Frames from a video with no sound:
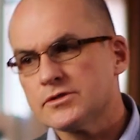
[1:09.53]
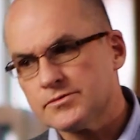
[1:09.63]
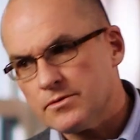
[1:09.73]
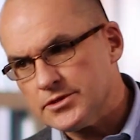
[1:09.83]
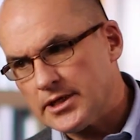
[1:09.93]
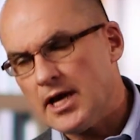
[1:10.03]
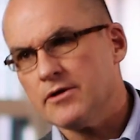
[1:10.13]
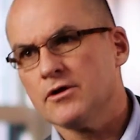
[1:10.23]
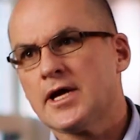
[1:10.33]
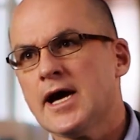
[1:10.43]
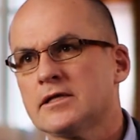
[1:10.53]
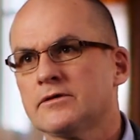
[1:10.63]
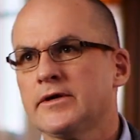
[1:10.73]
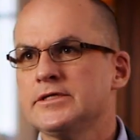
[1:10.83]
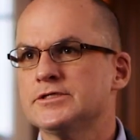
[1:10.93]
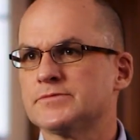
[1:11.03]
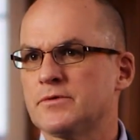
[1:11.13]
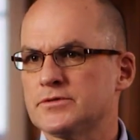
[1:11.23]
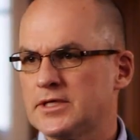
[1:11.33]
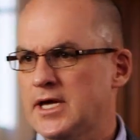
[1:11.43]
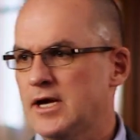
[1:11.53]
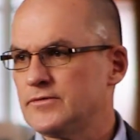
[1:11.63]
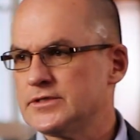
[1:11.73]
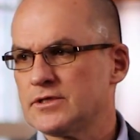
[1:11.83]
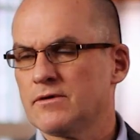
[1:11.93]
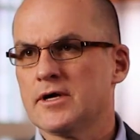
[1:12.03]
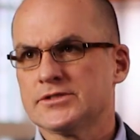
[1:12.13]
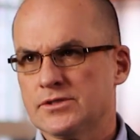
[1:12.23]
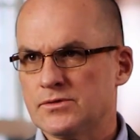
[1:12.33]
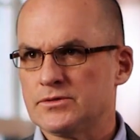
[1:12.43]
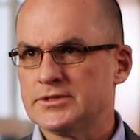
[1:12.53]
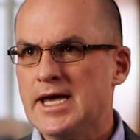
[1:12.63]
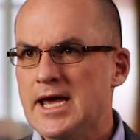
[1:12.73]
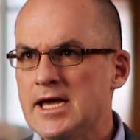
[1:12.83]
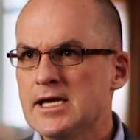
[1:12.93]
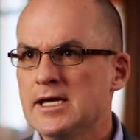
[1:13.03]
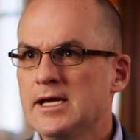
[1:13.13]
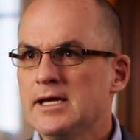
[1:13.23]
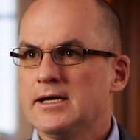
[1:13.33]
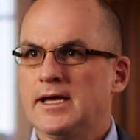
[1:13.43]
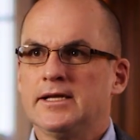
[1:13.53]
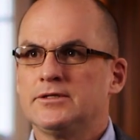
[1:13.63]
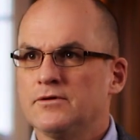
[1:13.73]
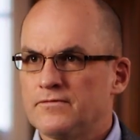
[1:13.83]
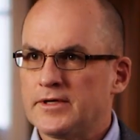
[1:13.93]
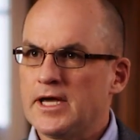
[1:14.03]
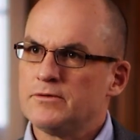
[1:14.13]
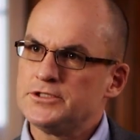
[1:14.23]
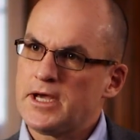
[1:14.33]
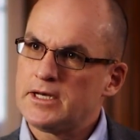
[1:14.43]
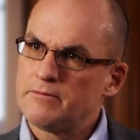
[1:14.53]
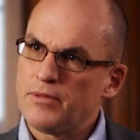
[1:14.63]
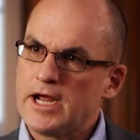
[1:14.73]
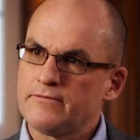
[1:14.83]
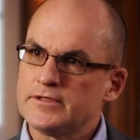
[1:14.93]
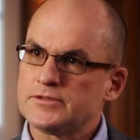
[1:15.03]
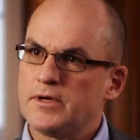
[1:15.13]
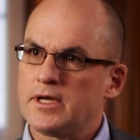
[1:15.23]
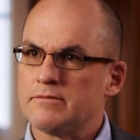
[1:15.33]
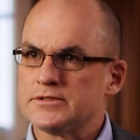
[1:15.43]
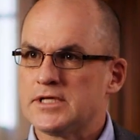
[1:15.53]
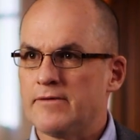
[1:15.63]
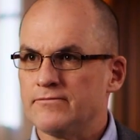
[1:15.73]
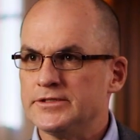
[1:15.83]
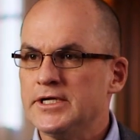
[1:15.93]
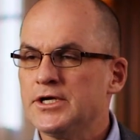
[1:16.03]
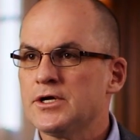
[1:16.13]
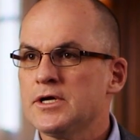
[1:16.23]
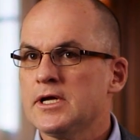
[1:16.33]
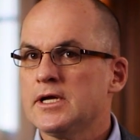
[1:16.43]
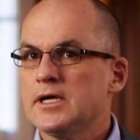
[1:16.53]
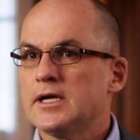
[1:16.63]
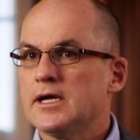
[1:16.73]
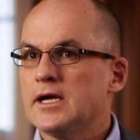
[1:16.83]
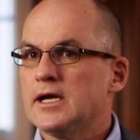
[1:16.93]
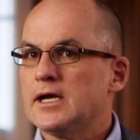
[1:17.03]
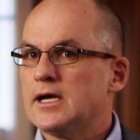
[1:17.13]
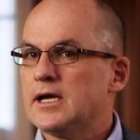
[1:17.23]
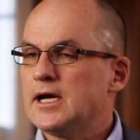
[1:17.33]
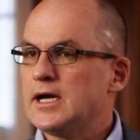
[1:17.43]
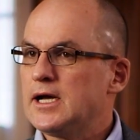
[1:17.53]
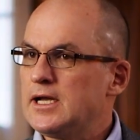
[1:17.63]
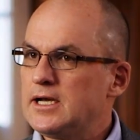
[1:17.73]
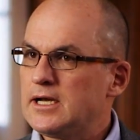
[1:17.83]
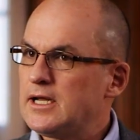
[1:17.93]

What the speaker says: are supposed to count your calories, you're supposed to count this across the whole day, and don't forget what you had at breakfast when it comes time for dinner. And